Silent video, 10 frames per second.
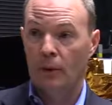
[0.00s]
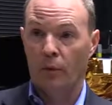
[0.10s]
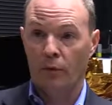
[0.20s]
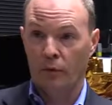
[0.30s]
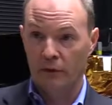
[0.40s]

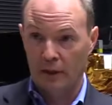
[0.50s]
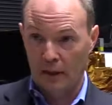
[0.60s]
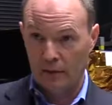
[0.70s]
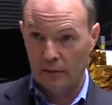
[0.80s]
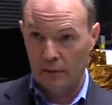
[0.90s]
When it runs out
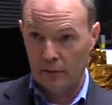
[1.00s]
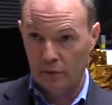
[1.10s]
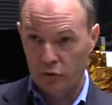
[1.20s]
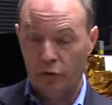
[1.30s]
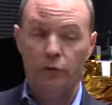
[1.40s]
of
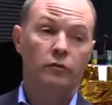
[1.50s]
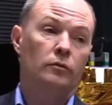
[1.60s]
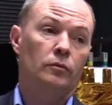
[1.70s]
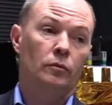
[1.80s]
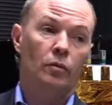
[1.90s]
juice,
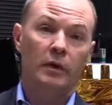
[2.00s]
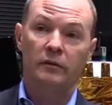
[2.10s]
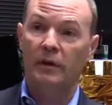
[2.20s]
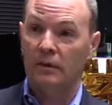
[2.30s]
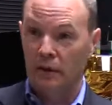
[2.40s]
when
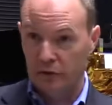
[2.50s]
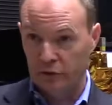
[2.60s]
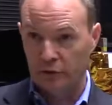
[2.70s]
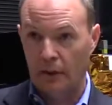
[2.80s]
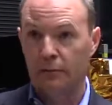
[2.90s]
its technology
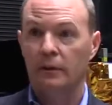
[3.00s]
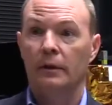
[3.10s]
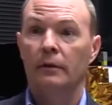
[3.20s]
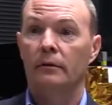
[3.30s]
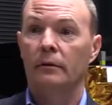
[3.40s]
is obsolete,
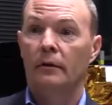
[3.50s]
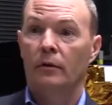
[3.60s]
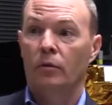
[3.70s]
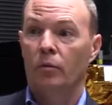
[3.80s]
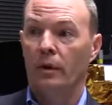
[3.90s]

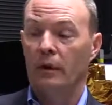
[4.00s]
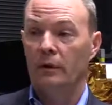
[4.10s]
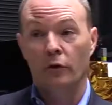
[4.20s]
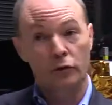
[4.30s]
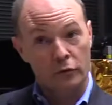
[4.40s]
when
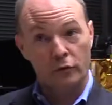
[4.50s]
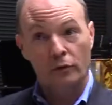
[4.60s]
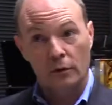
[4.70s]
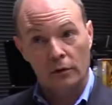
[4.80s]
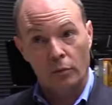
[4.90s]
the users no
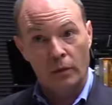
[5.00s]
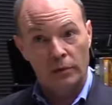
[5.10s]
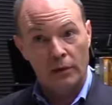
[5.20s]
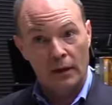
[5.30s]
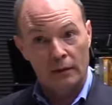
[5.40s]
longer
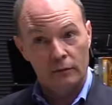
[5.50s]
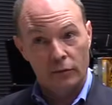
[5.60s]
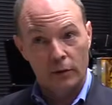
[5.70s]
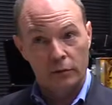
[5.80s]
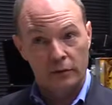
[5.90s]
want that
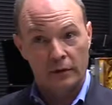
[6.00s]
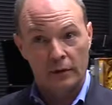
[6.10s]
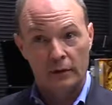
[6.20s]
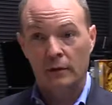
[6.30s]
frequency,